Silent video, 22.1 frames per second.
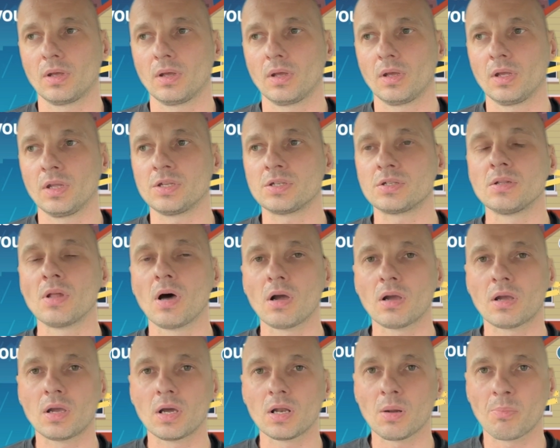It's
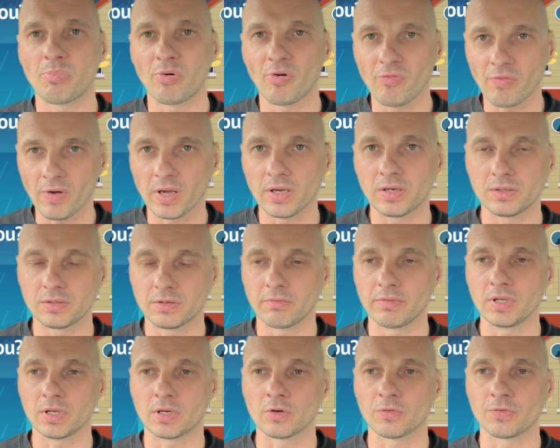not gonna prevent the
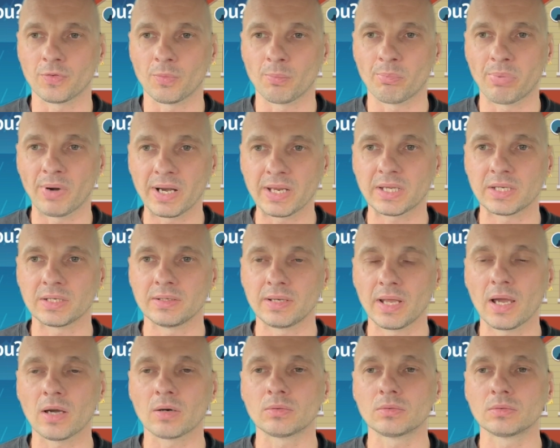vehicle from breaking
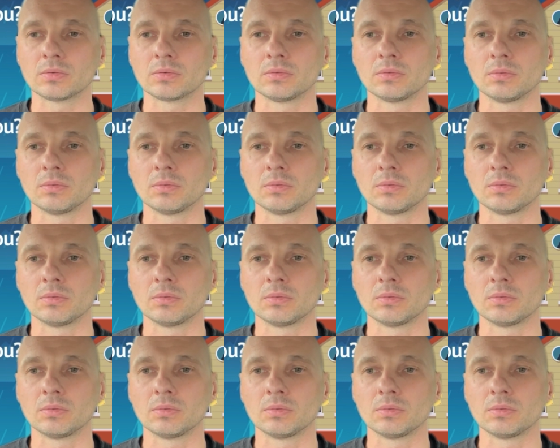down,